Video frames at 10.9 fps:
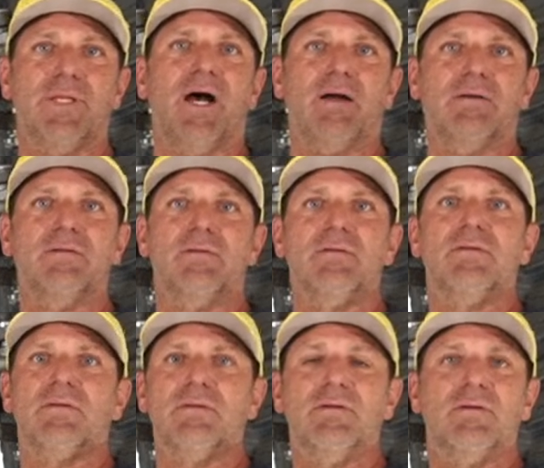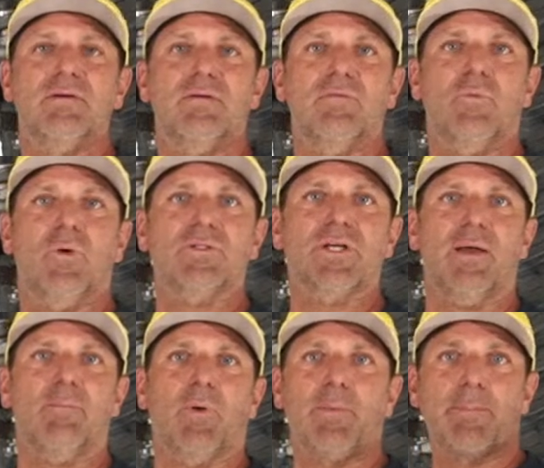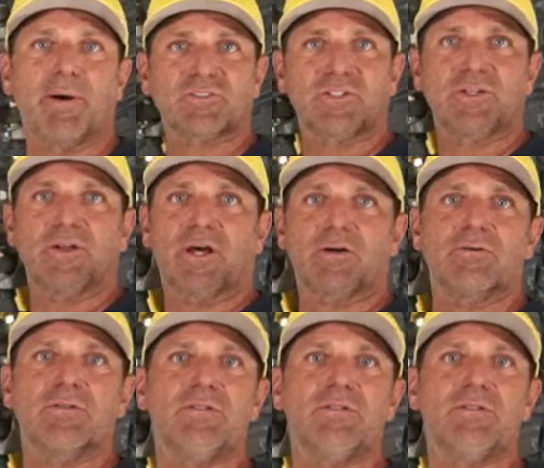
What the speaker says: Yeah. One time, when we busted the knuckle.